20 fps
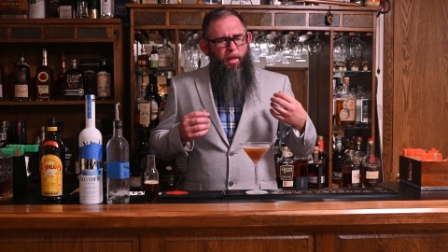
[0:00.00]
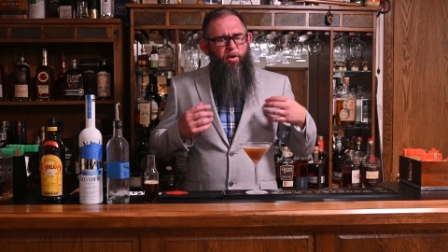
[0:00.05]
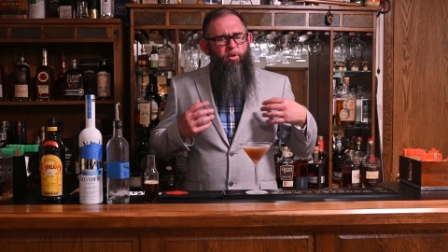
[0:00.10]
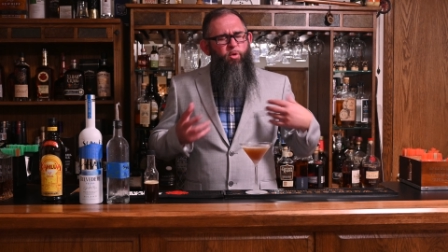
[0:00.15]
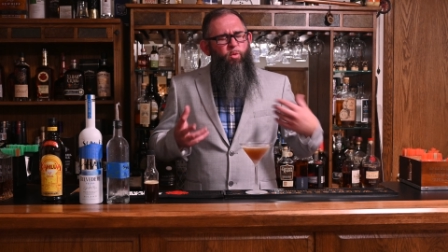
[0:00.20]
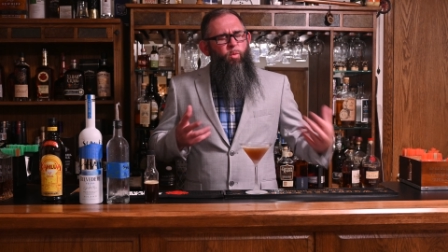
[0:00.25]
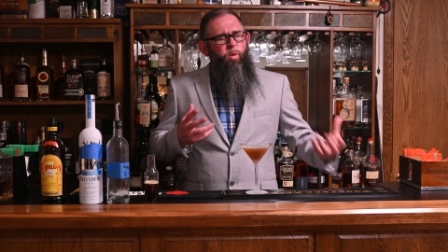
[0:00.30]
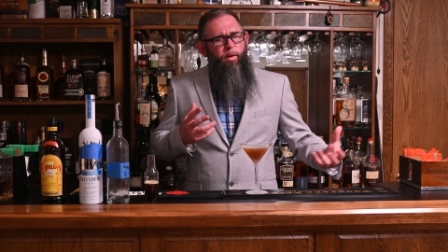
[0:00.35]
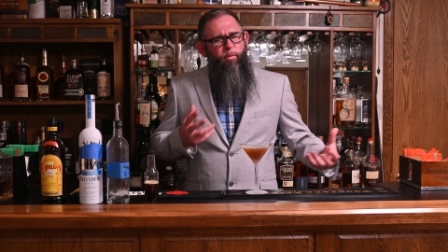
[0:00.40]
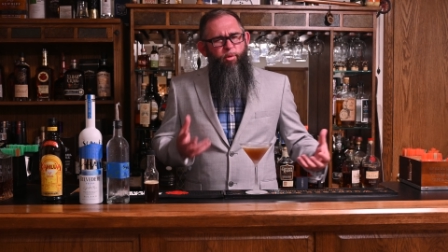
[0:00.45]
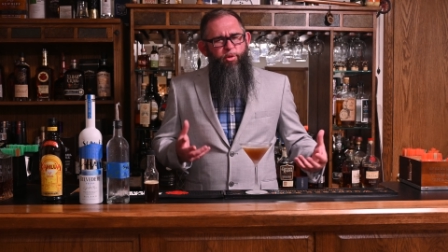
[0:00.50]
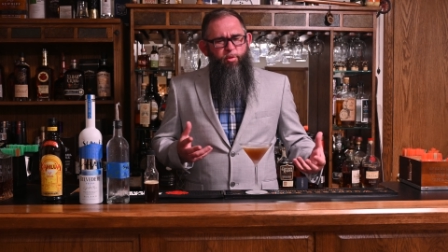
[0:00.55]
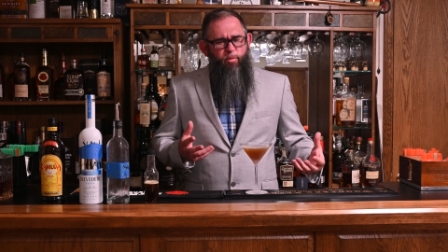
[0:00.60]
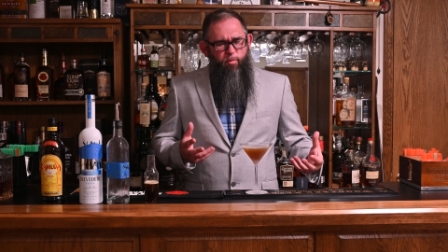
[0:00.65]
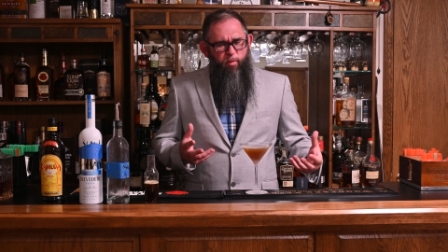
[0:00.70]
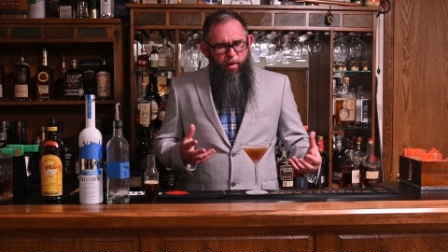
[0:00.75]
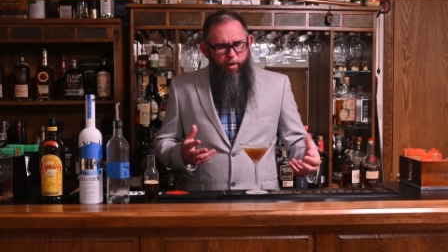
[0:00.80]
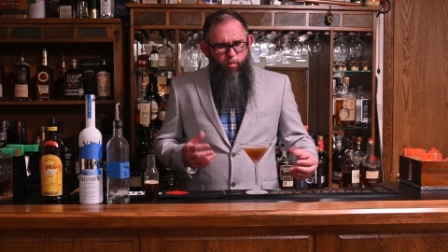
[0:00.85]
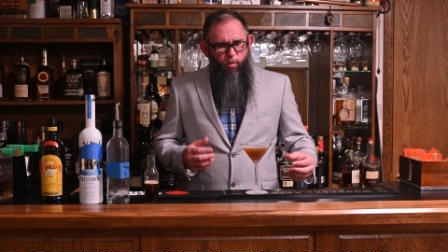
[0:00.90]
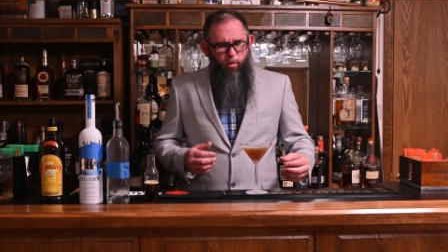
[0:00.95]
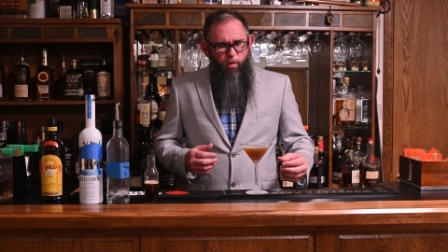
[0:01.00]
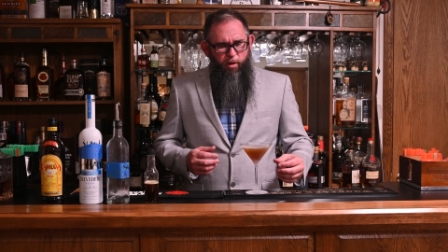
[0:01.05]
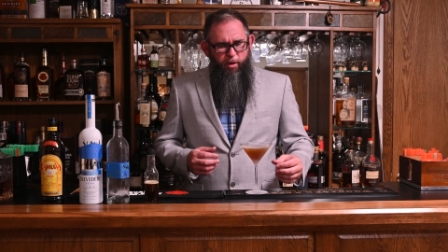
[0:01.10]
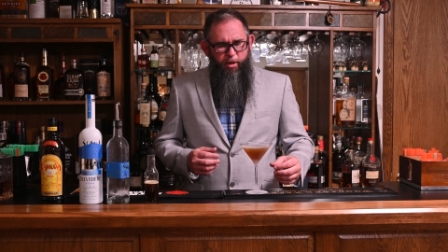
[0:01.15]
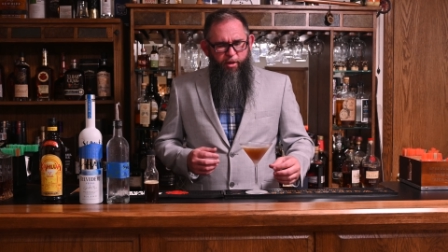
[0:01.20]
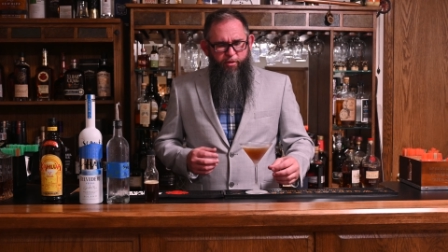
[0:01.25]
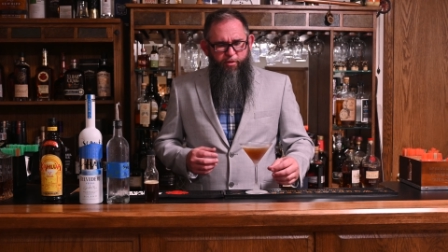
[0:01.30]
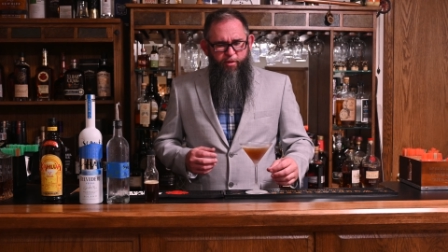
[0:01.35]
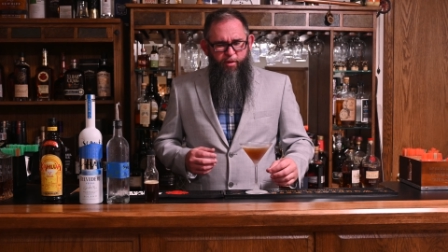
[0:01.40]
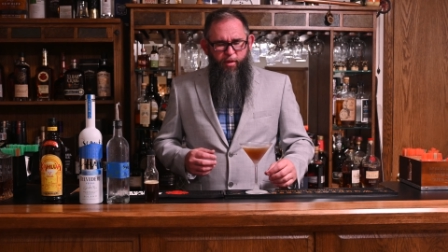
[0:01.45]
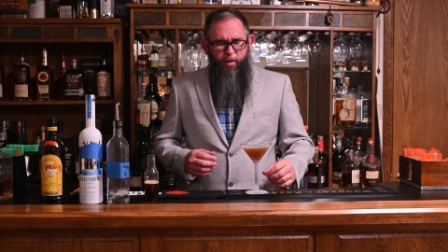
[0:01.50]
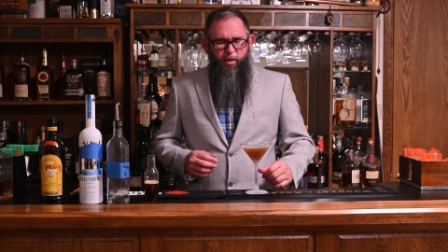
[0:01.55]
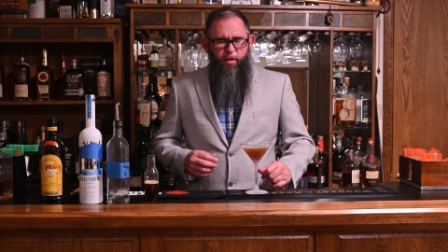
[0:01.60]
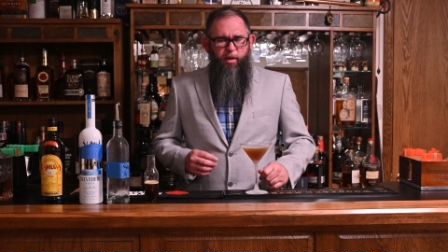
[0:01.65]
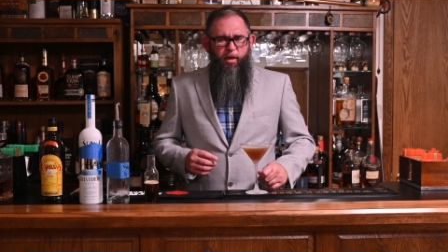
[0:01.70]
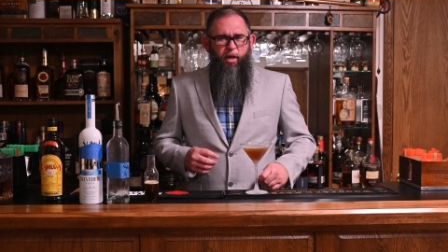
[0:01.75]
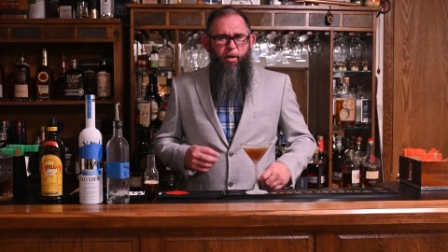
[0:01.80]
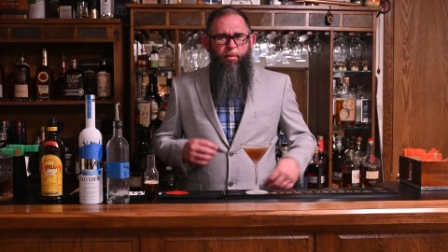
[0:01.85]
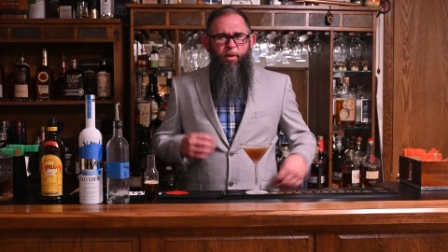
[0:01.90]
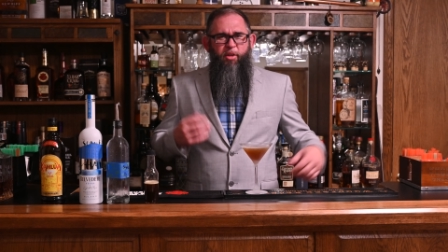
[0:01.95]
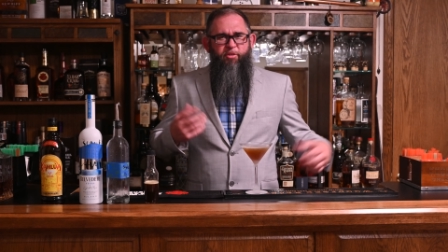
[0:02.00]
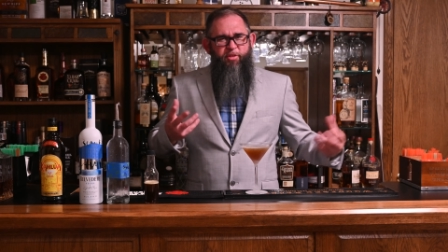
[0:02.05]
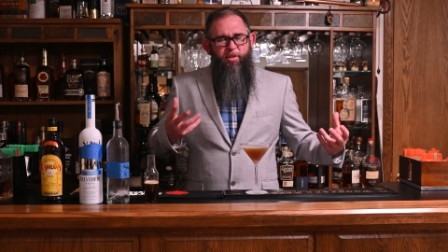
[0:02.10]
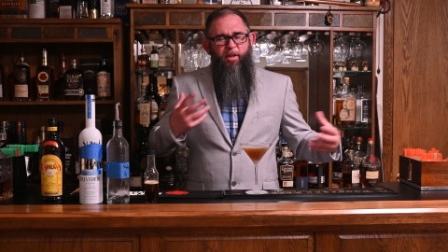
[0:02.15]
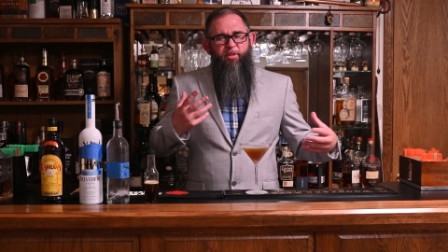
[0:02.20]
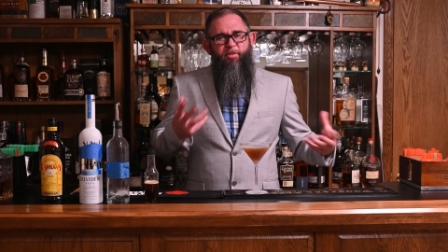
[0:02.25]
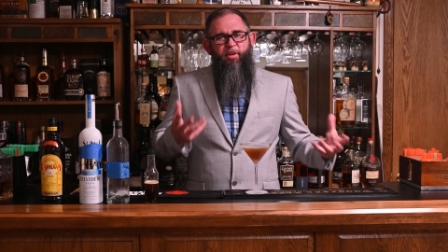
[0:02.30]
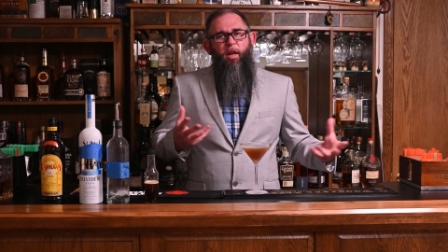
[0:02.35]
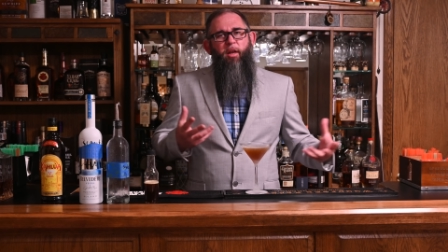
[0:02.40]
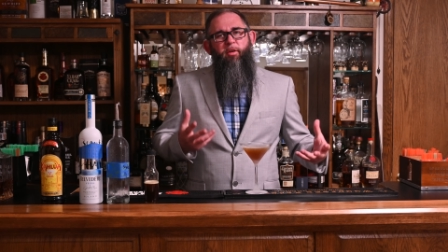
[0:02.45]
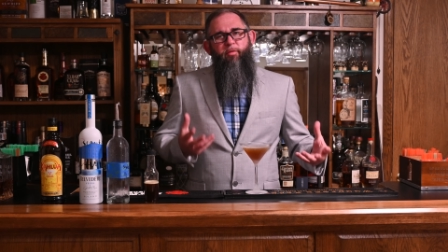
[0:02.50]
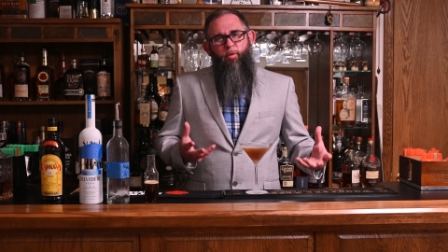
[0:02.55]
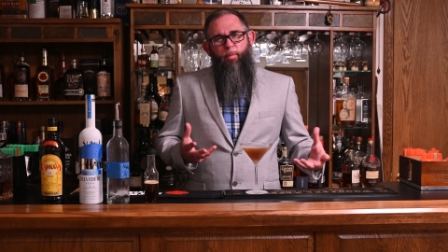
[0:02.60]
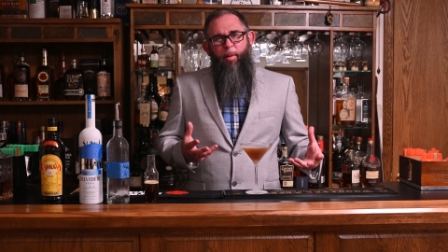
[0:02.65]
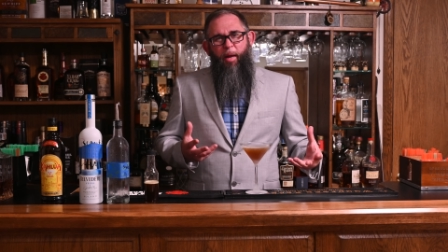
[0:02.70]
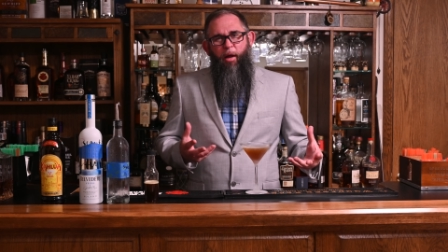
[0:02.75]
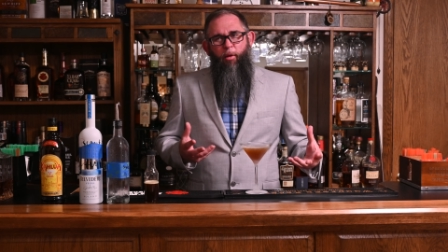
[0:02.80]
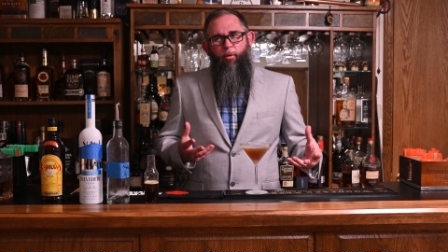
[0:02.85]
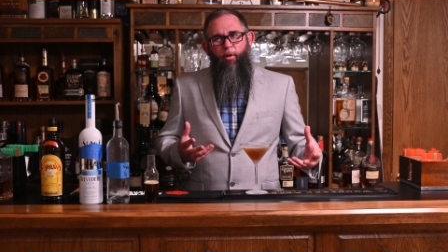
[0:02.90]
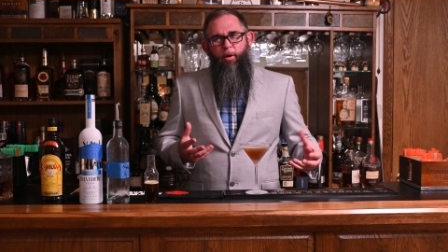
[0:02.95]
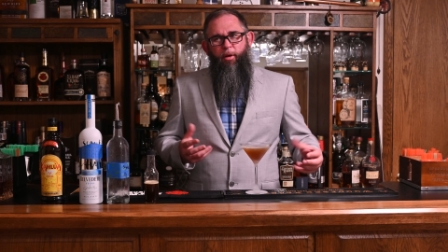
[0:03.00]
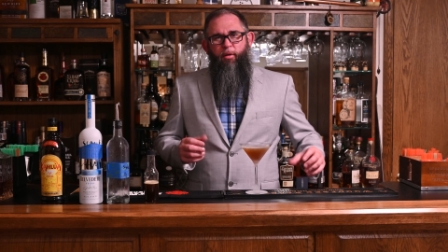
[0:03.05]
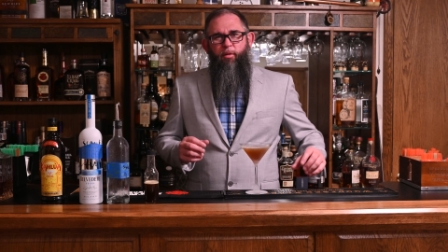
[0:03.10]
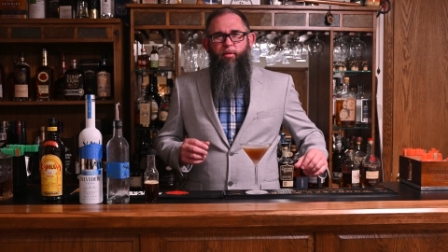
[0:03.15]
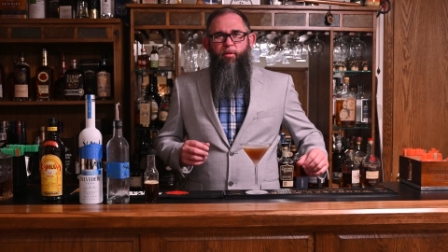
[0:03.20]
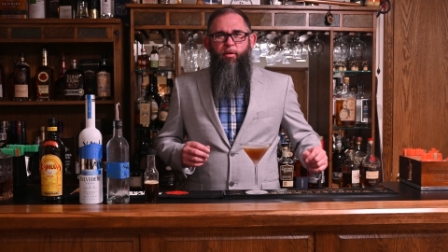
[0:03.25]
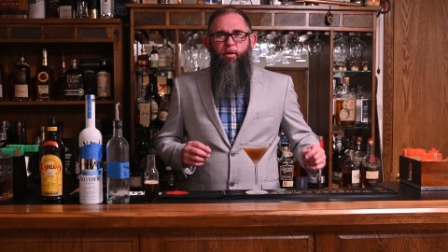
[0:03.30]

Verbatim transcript: don't know quite what the right word is. It's not overpowering.